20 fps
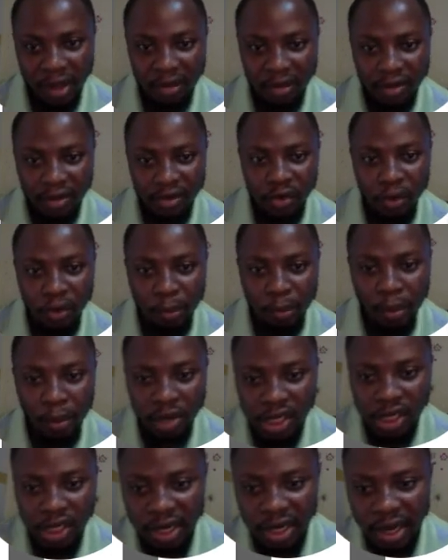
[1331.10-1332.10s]
your
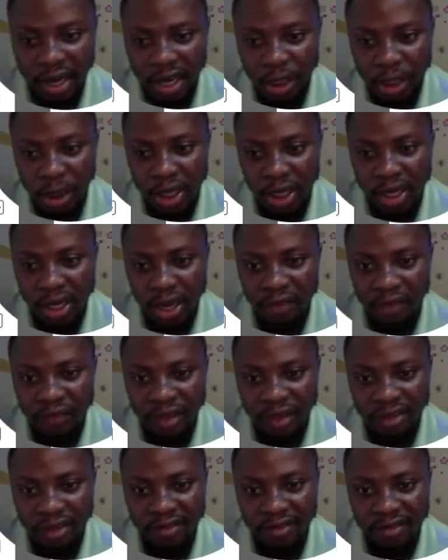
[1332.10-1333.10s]
budget actually
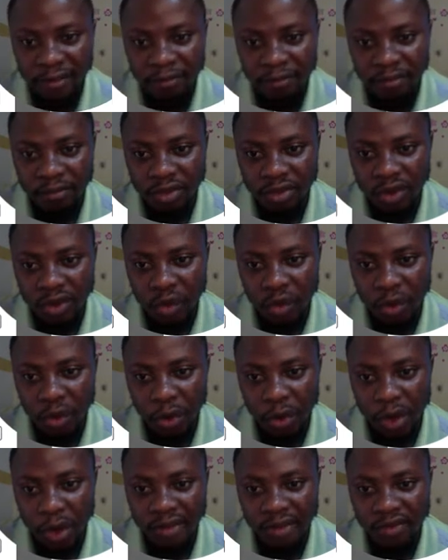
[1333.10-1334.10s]
affects the way
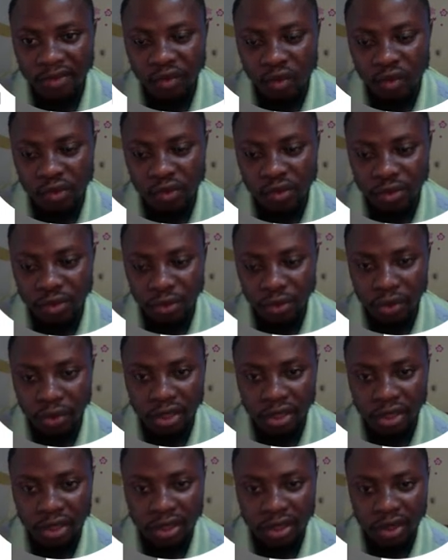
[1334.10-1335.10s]
your ads goes, or
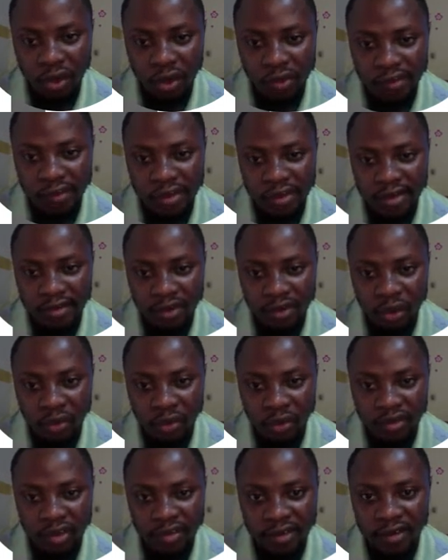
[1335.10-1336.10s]
the audience, your
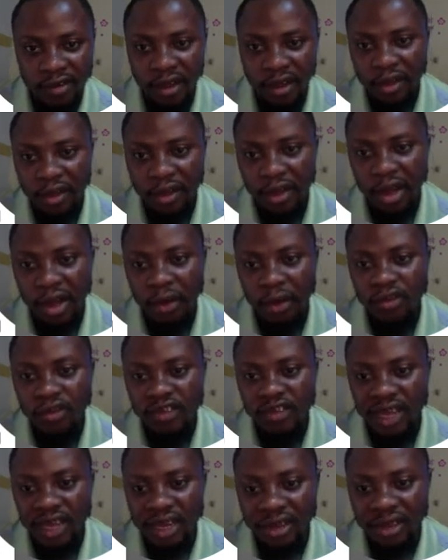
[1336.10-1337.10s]
audience. Now you
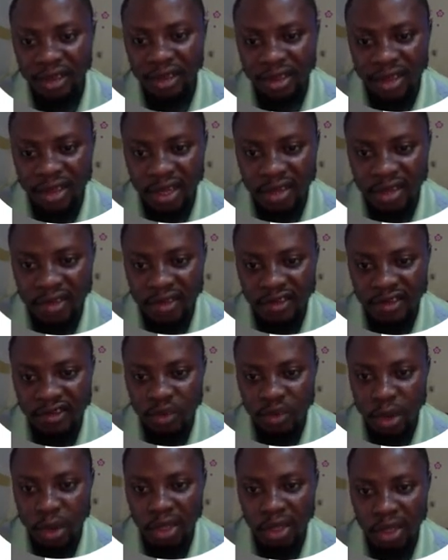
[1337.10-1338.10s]
select the date. This is
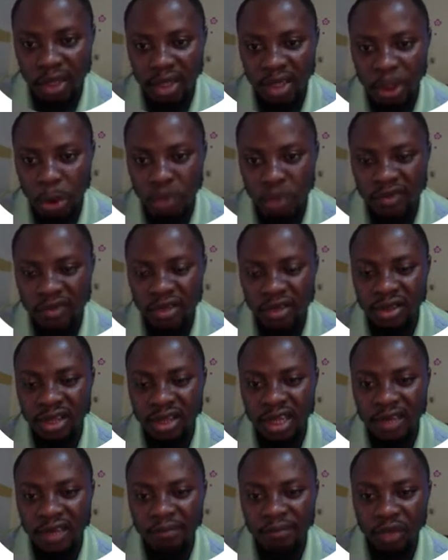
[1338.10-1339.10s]
where you actually choose the
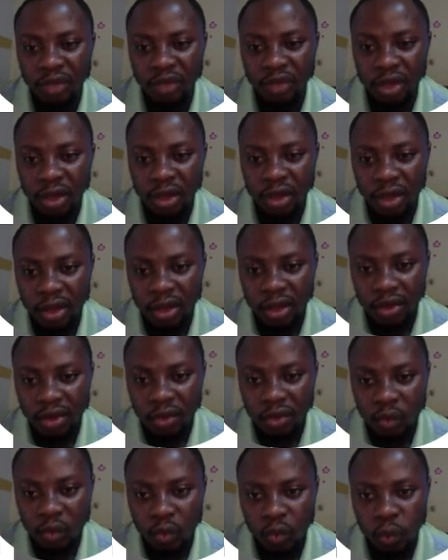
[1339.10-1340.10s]
date
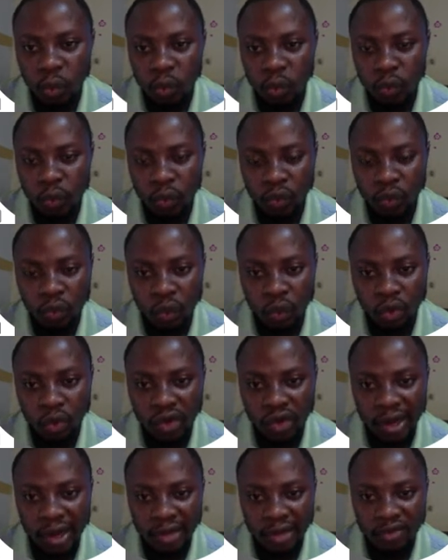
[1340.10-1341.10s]
you
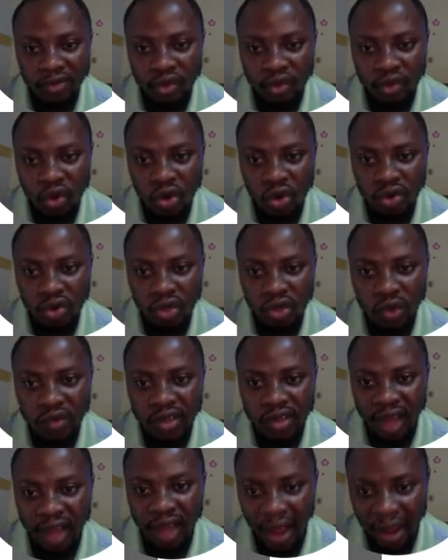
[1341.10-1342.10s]
want your ads to run. You choose
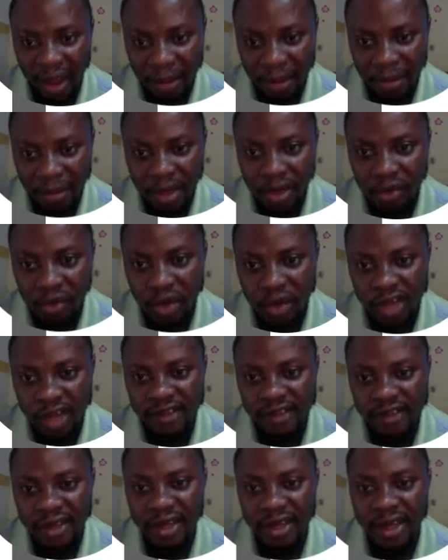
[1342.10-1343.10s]
a time. You can
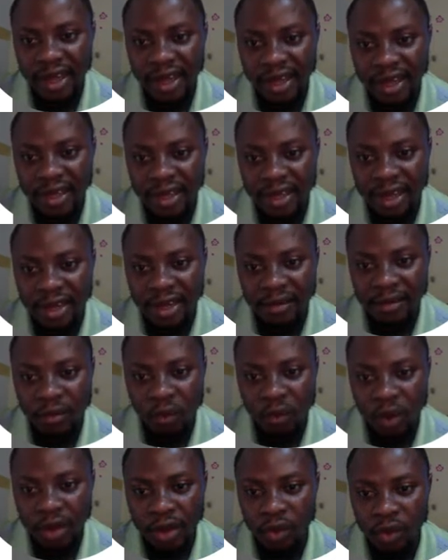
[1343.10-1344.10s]
set the end date
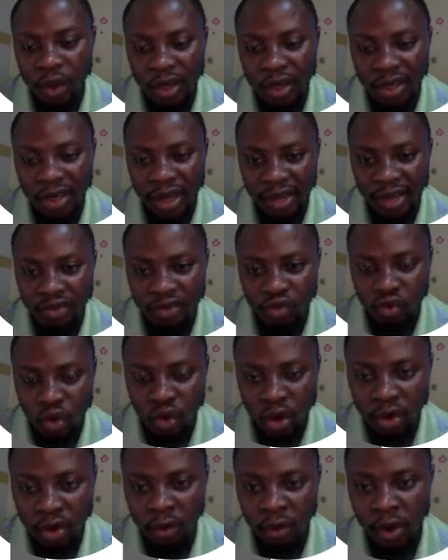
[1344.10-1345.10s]
when you want the ads to
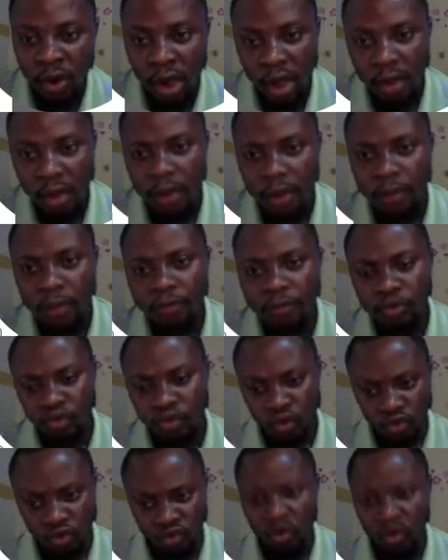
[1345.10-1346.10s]
run,
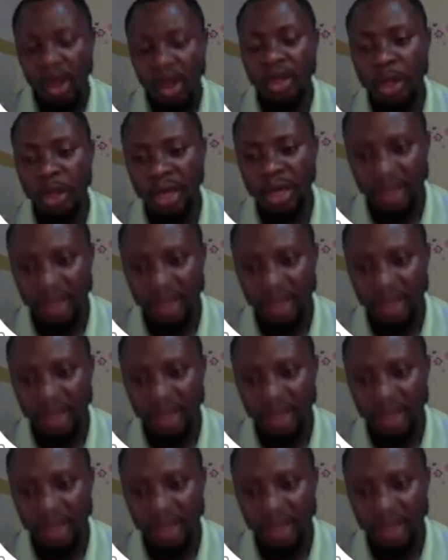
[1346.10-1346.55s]
to actually